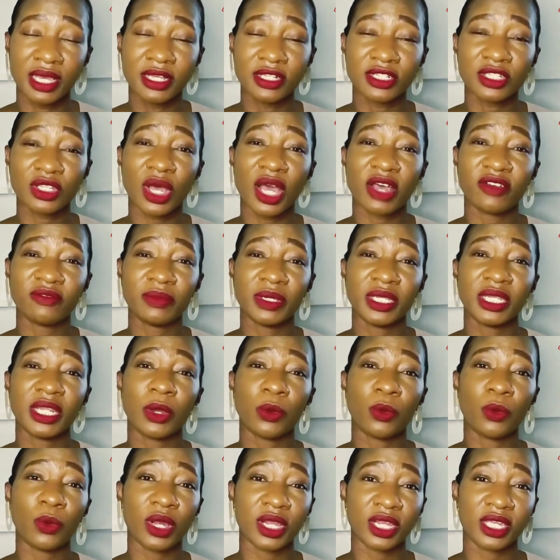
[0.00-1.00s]
so i've been
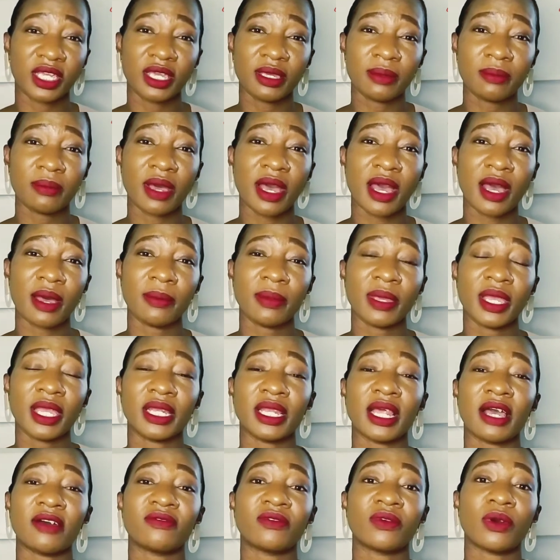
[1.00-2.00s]
a working mom
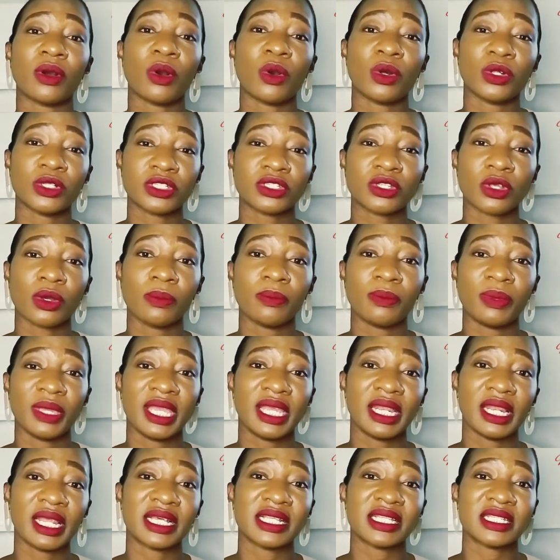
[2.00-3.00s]
and i've also
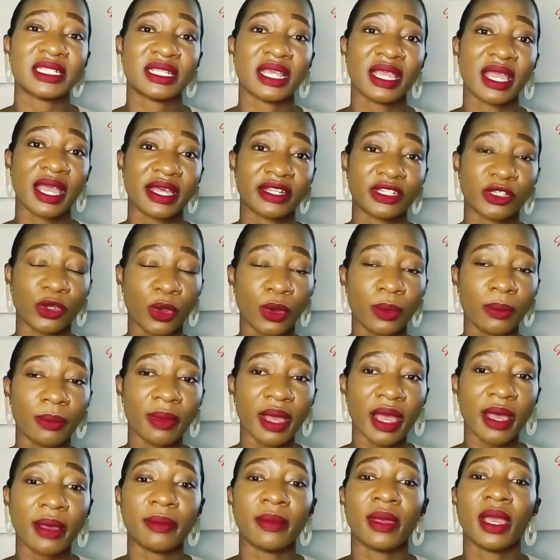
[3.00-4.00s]
been a stay-at-home
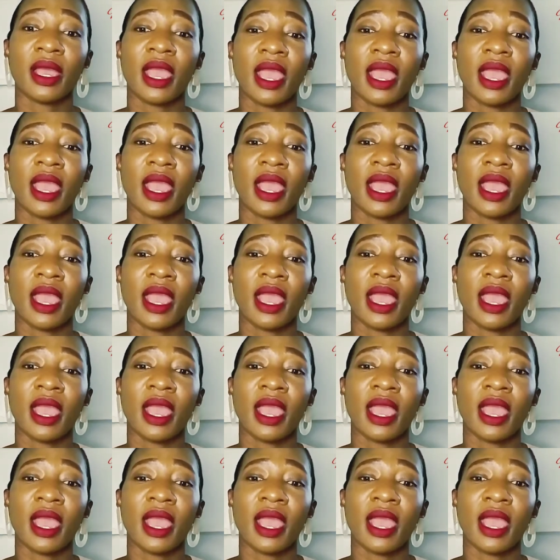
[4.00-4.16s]
mom